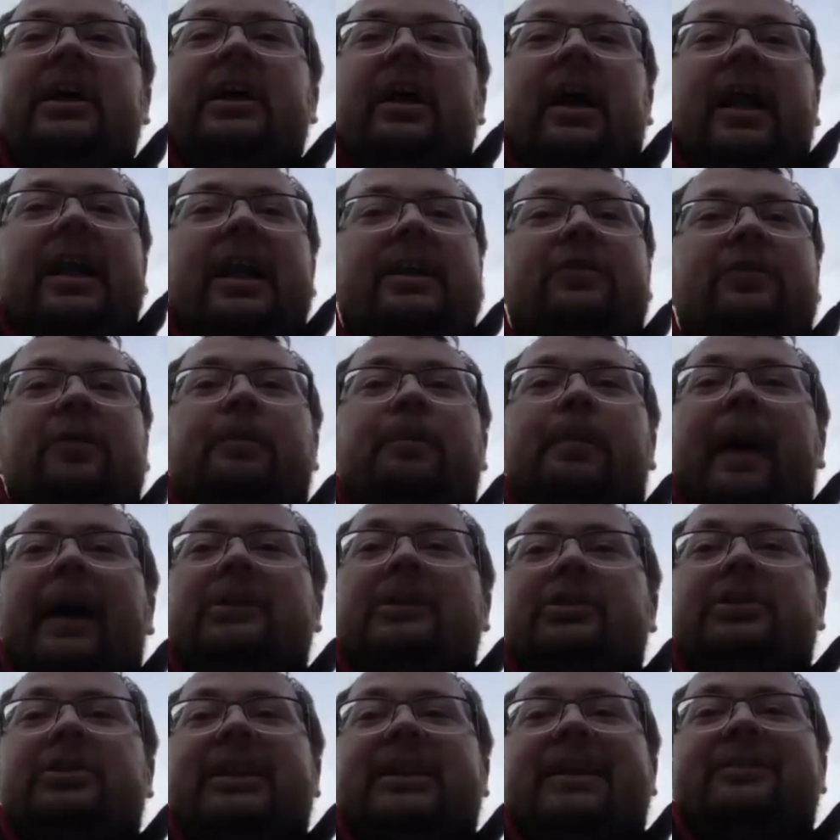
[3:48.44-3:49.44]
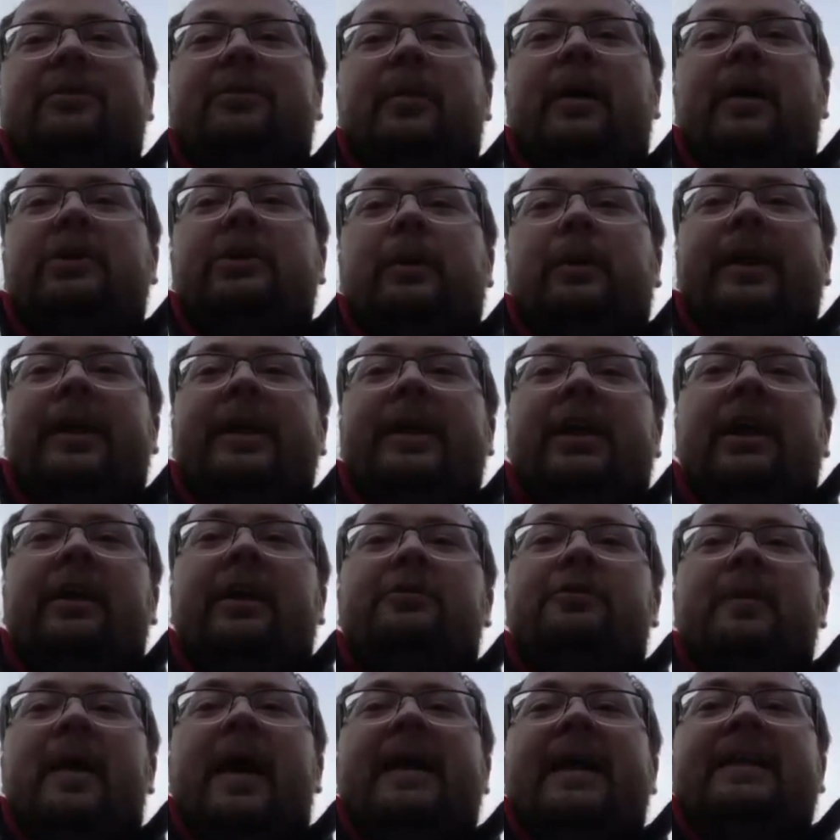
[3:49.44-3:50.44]
and even battery saver modes where you can go
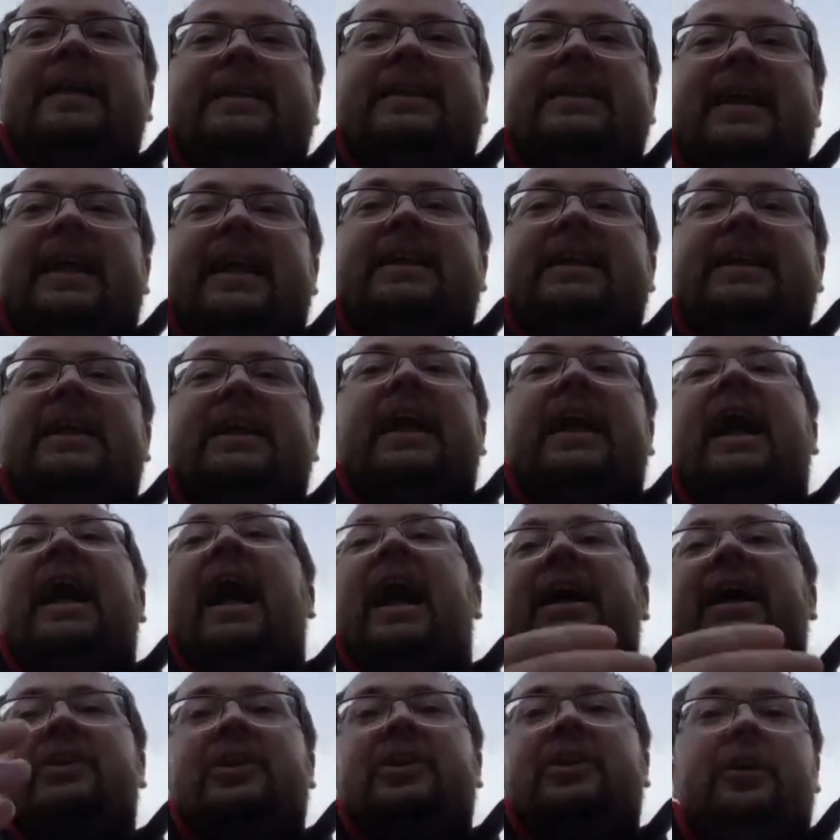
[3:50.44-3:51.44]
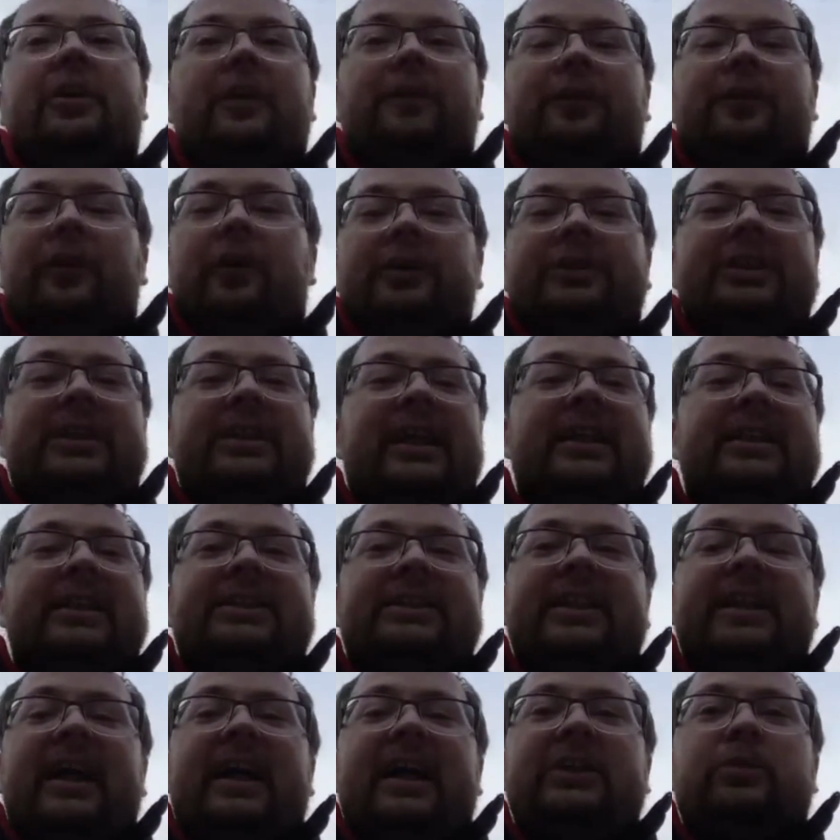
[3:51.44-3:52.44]
from 80 days and add another 40 days to
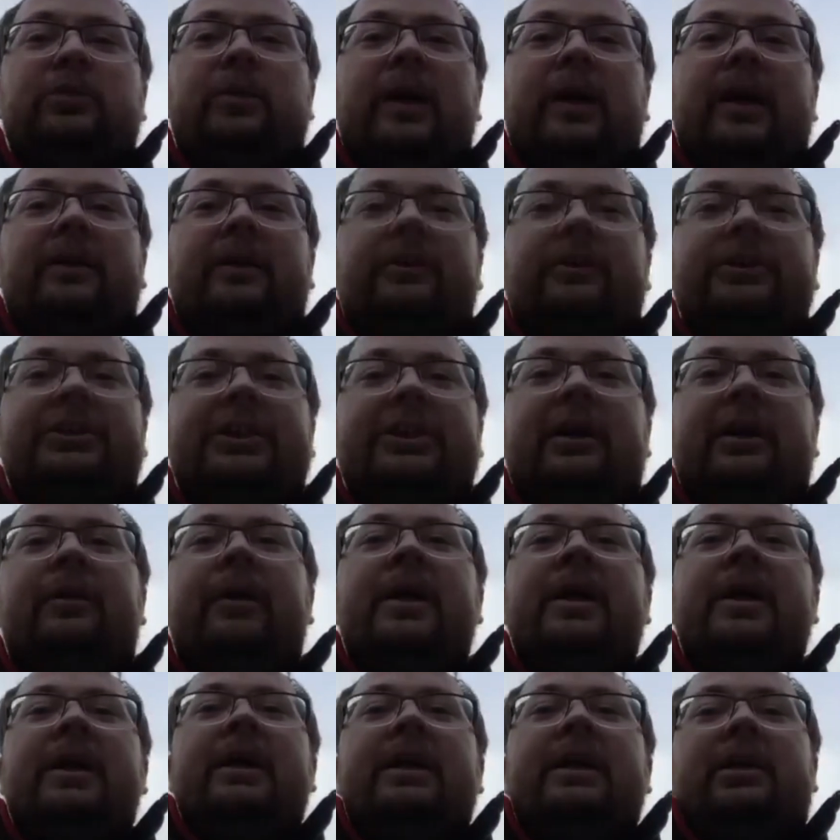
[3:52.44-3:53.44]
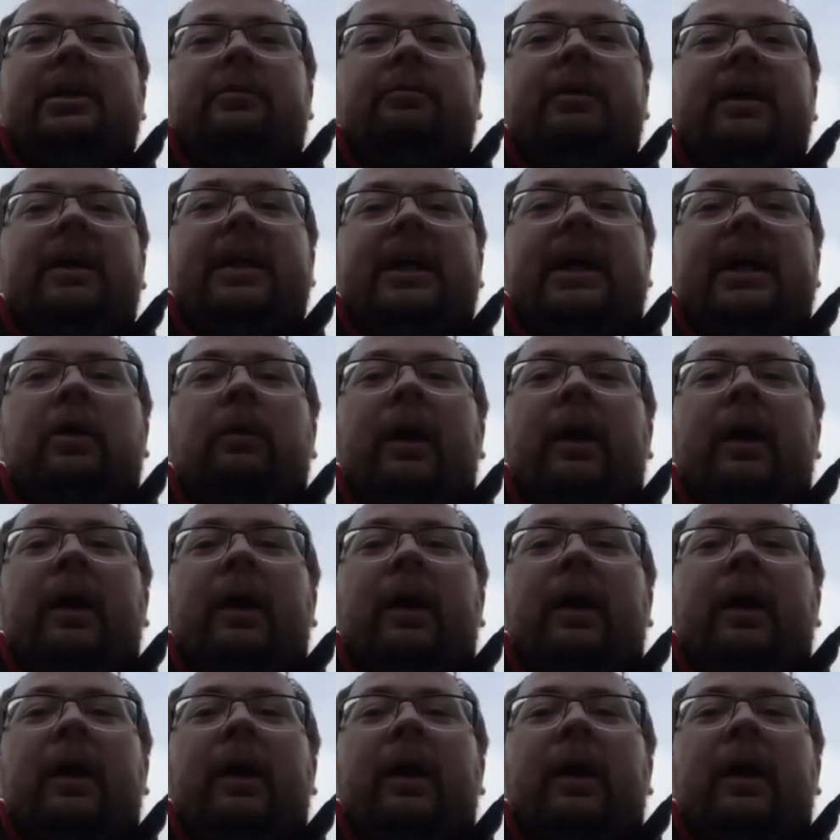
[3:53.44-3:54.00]
that as well. So really the